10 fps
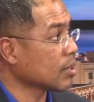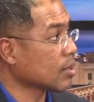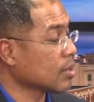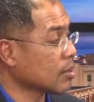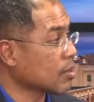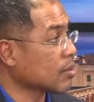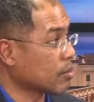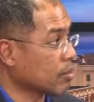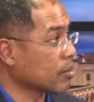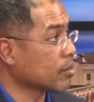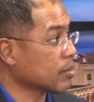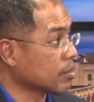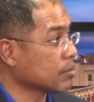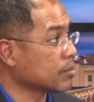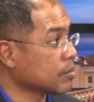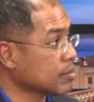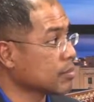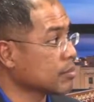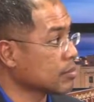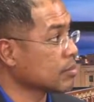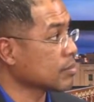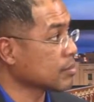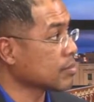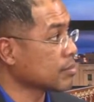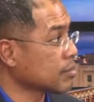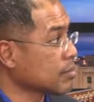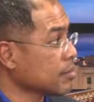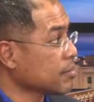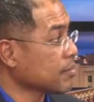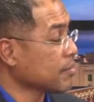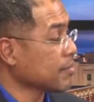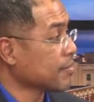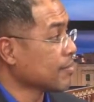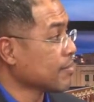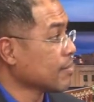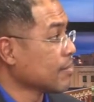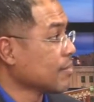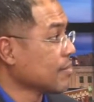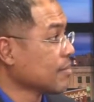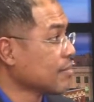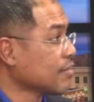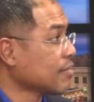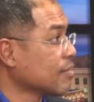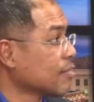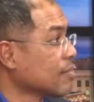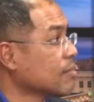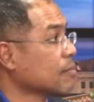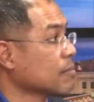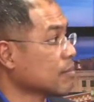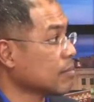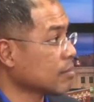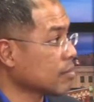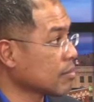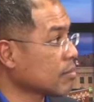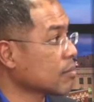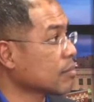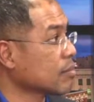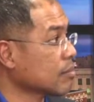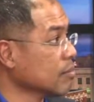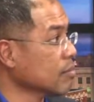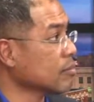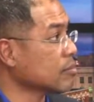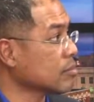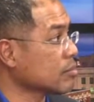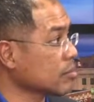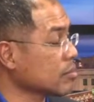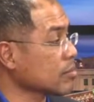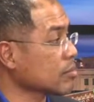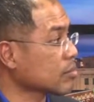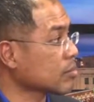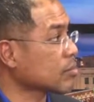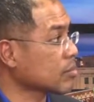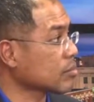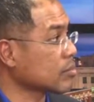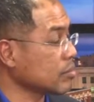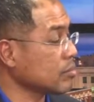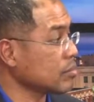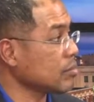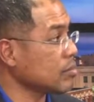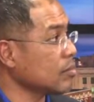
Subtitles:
The person shown says nothing.